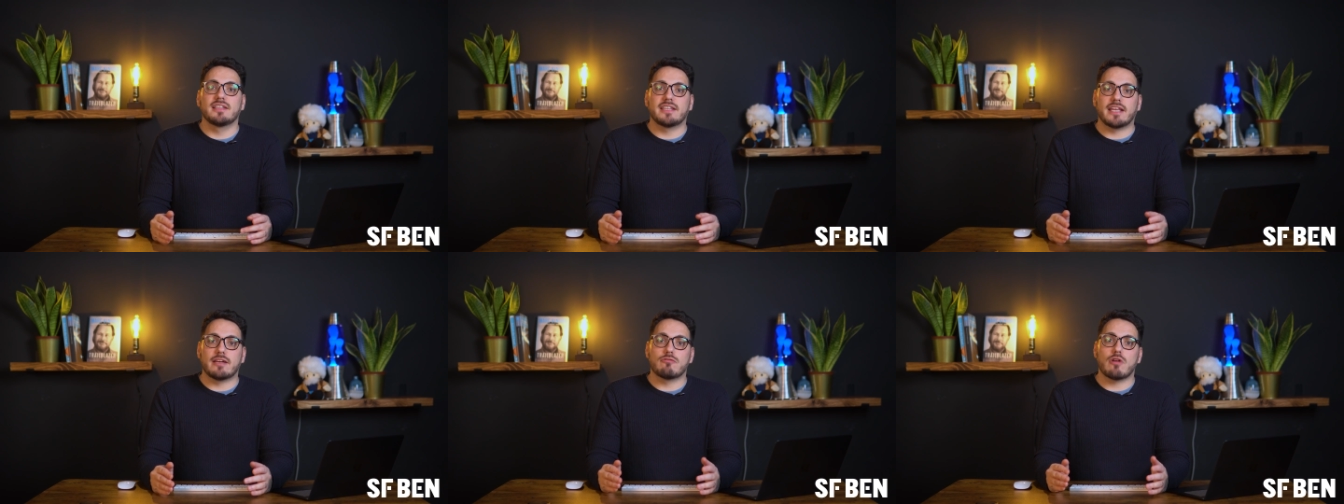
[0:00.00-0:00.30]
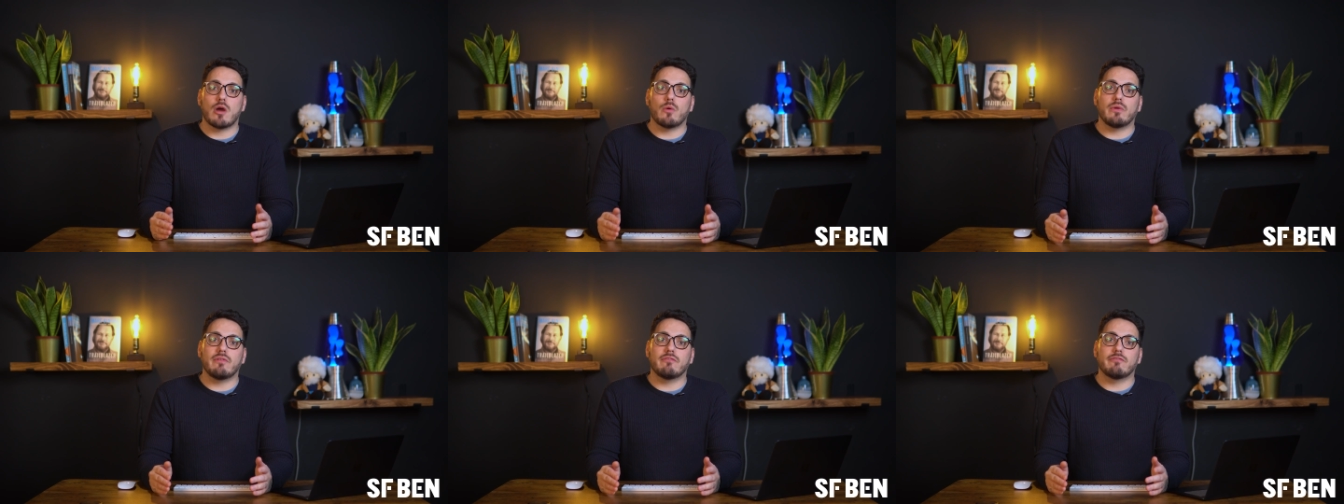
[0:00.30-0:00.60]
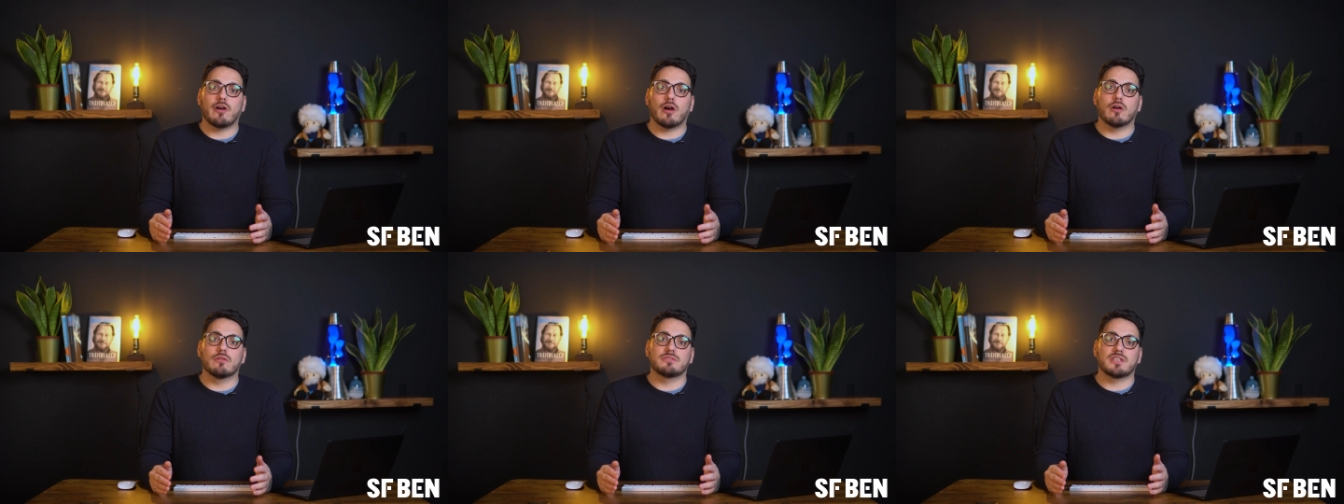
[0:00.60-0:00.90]
Their role
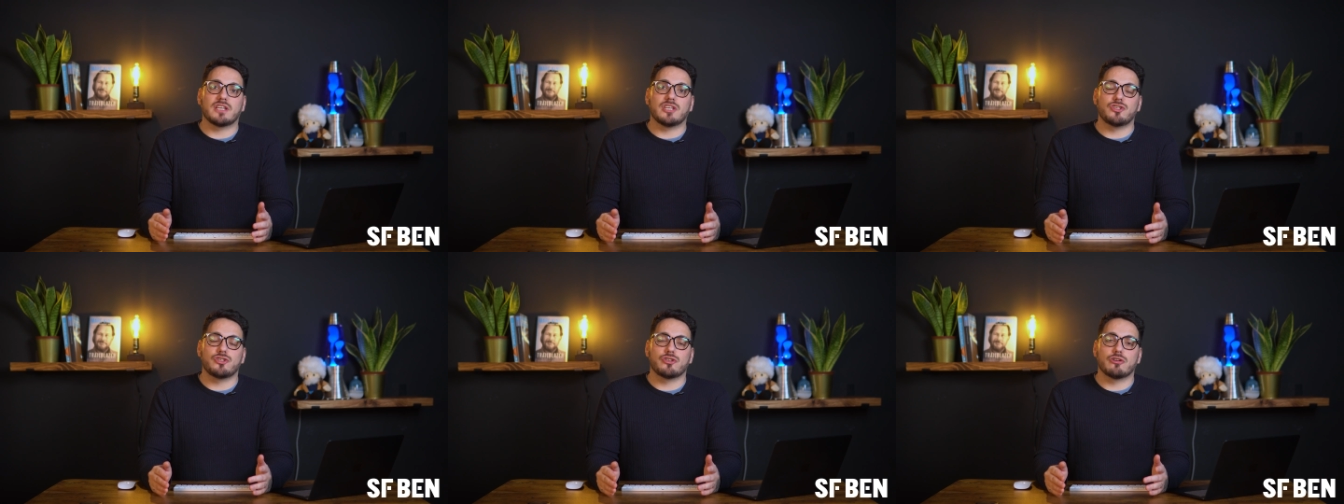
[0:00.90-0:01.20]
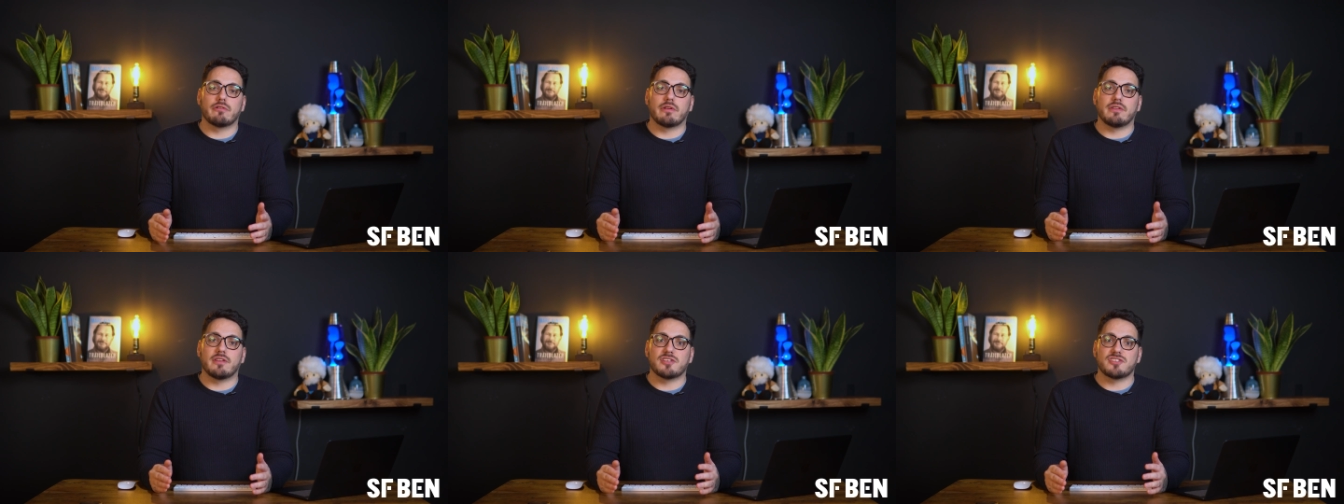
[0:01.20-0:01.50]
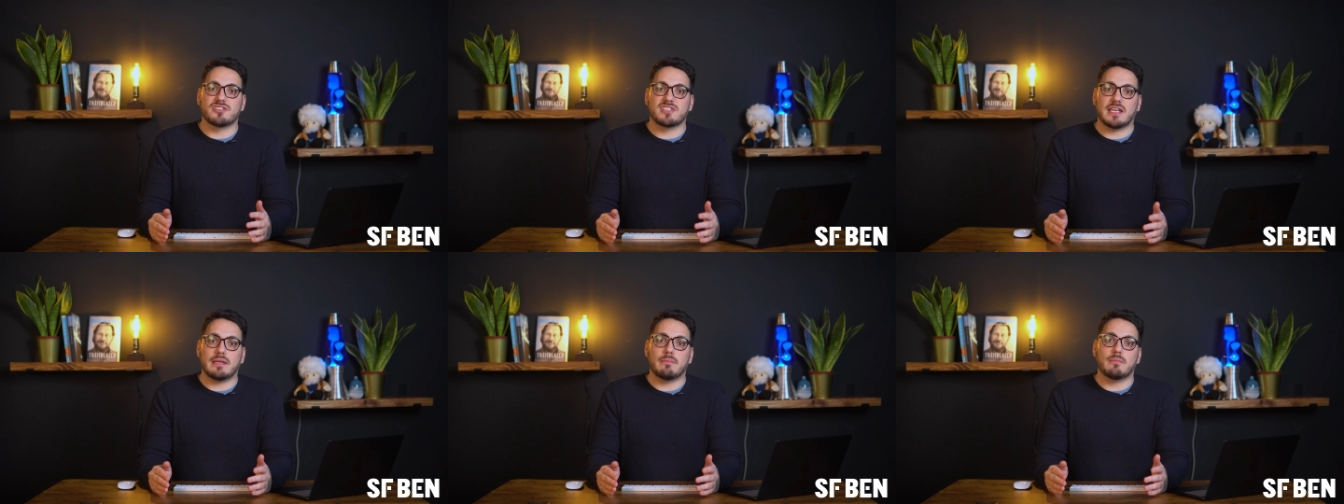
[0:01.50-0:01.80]
involves ensuring the
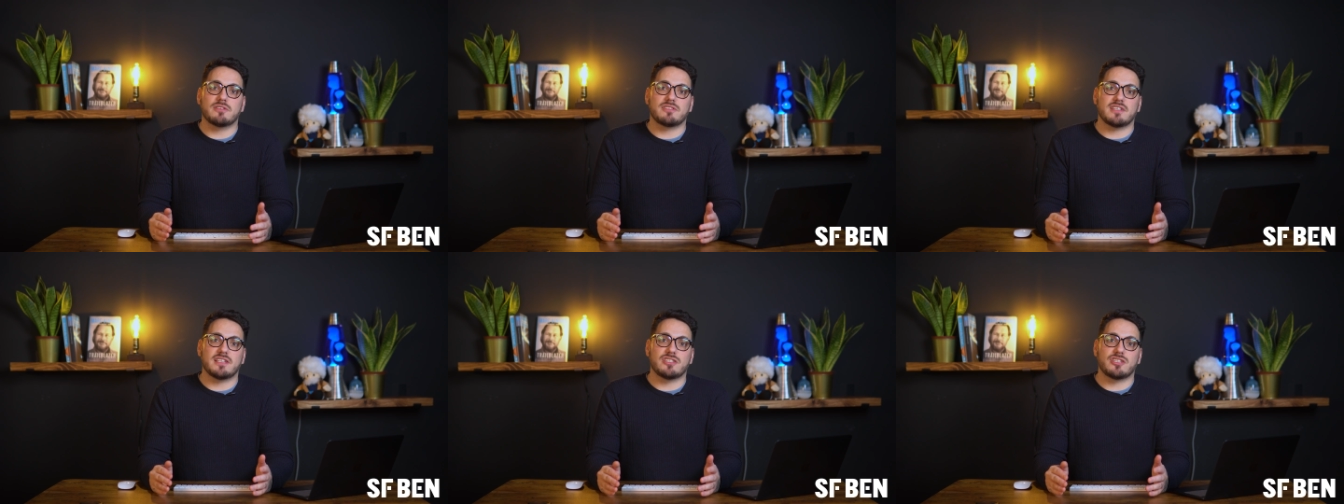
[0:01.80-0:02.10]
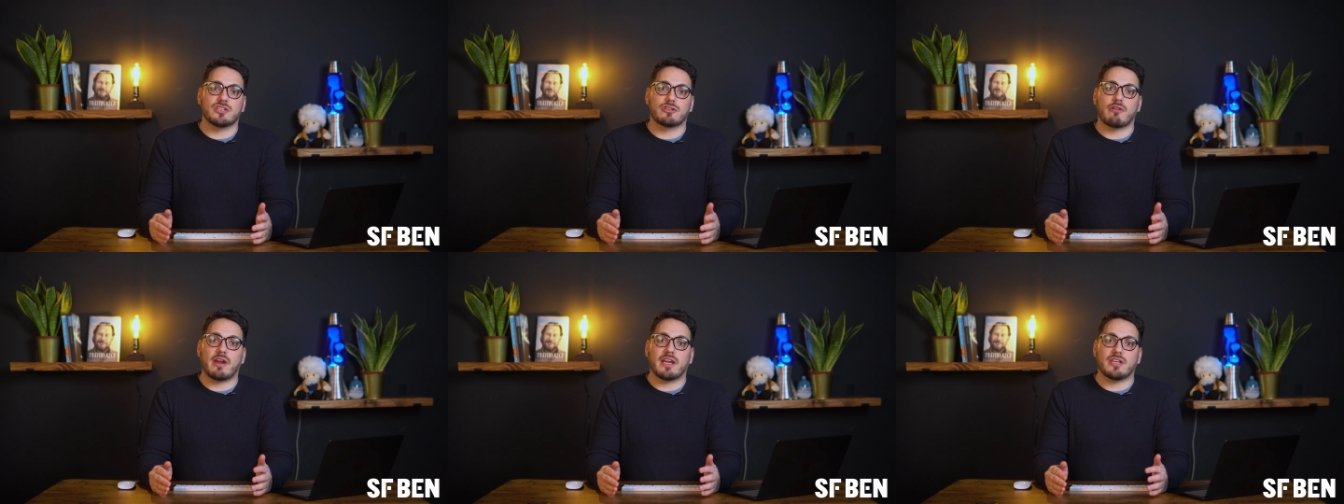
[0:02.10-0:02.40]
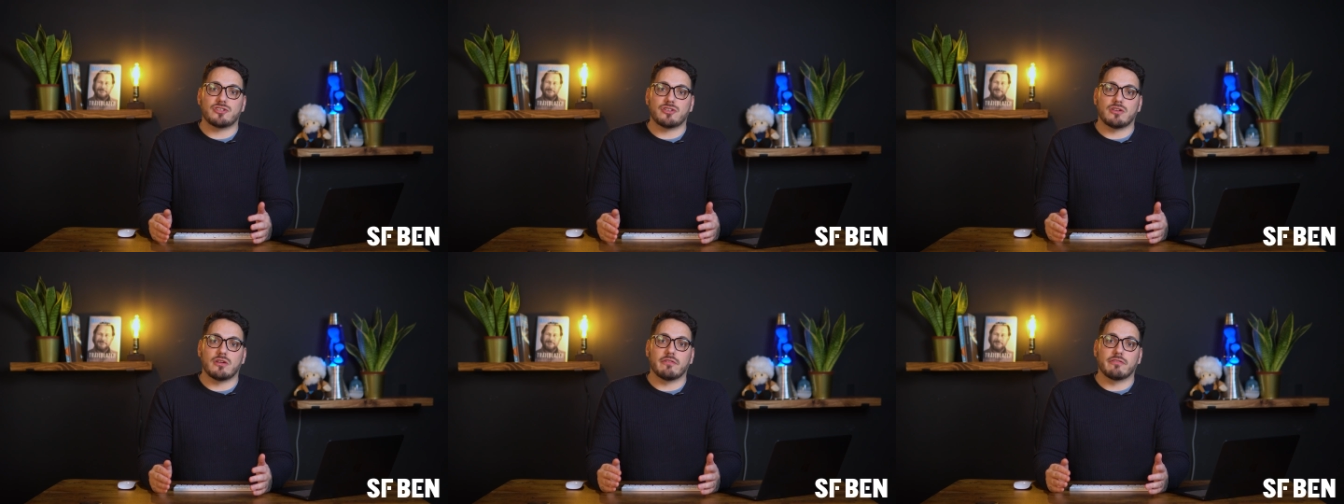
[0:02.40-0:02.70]
seamless
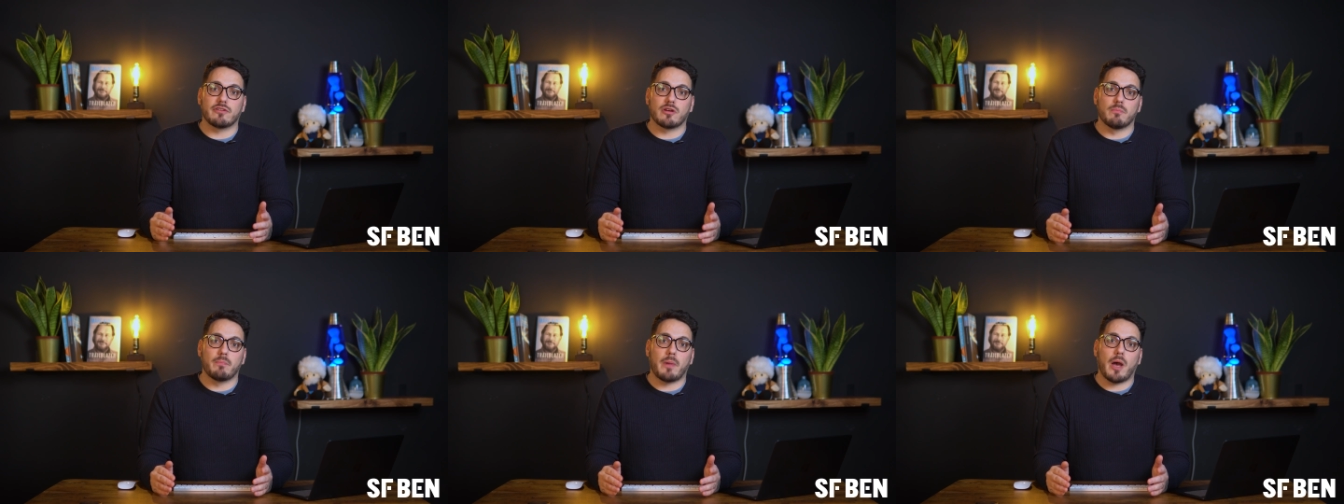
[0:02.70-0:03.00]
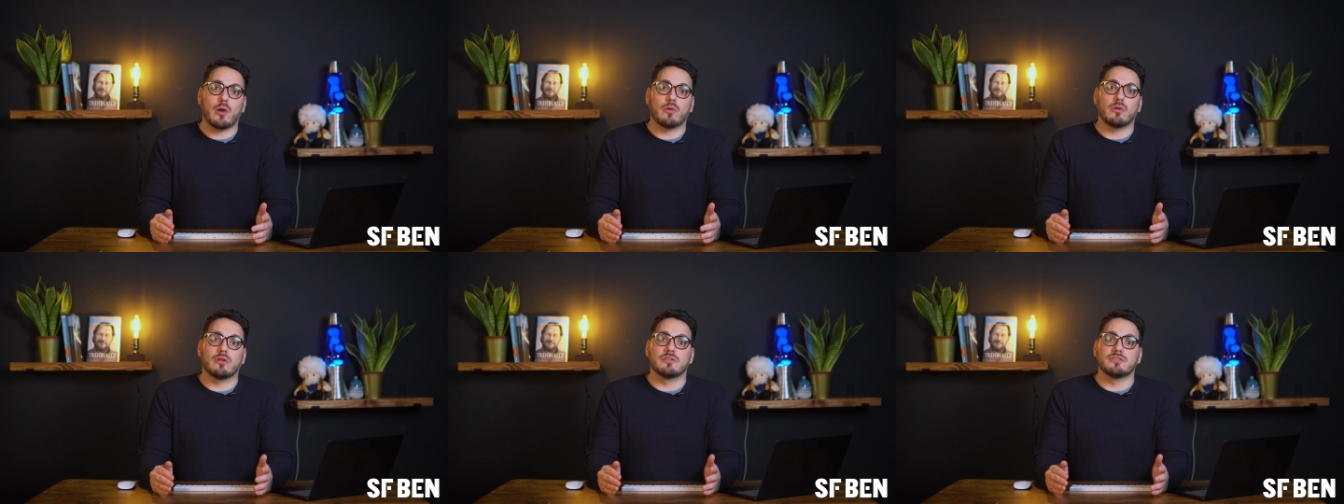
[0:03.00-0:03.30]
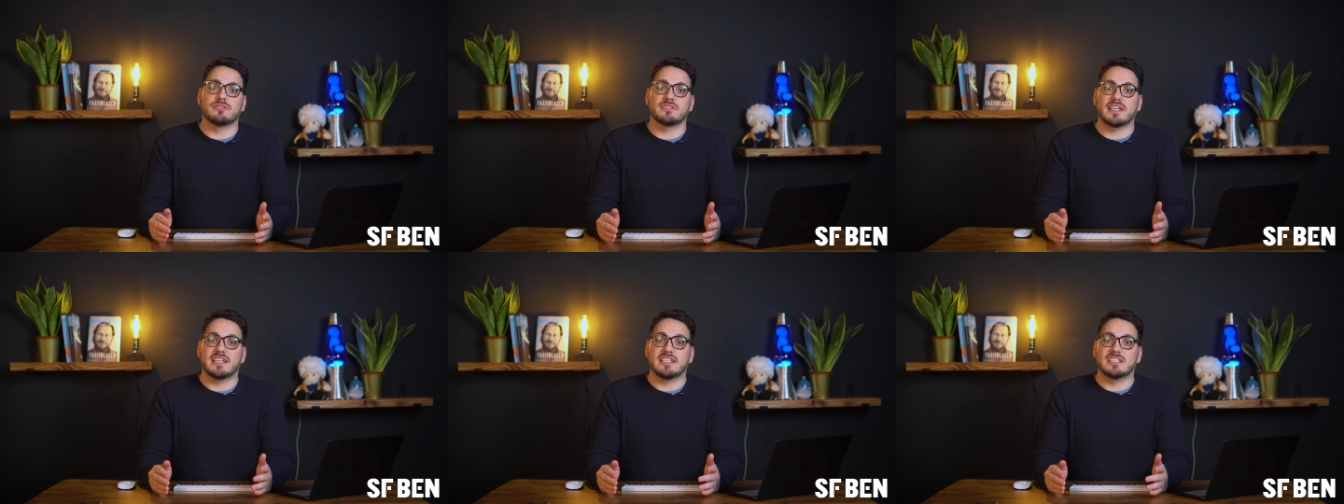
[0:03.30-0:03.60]
integration of components